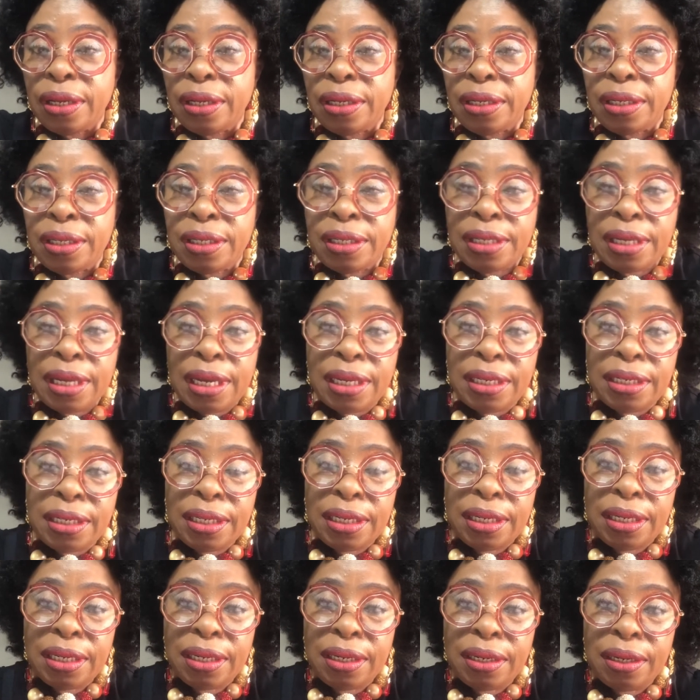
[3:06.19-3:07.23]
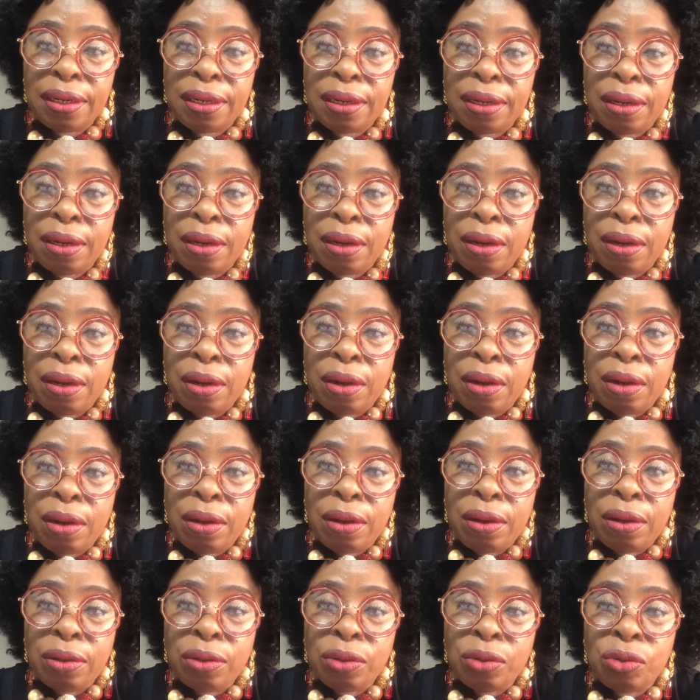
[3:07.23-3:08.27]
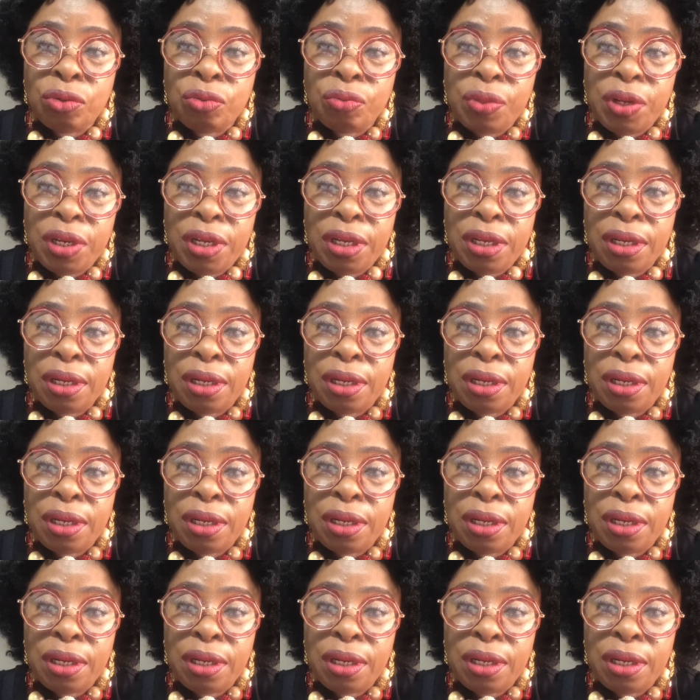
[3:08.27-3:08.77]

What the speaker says: He said to me,